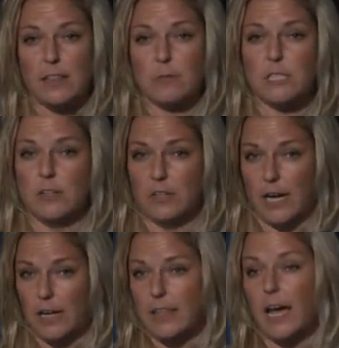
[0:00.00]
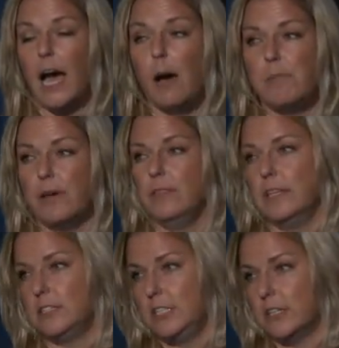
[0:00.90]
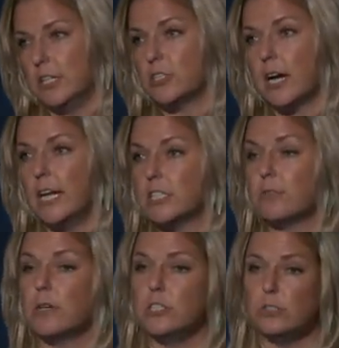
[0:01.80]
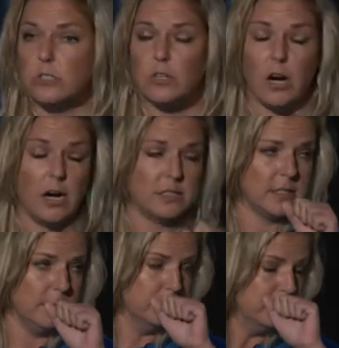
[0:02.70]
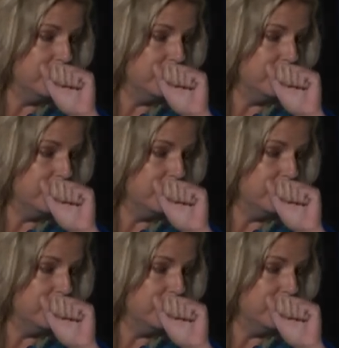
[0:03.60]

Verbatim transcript: There was a lot that happened this year in trying to reduce costs and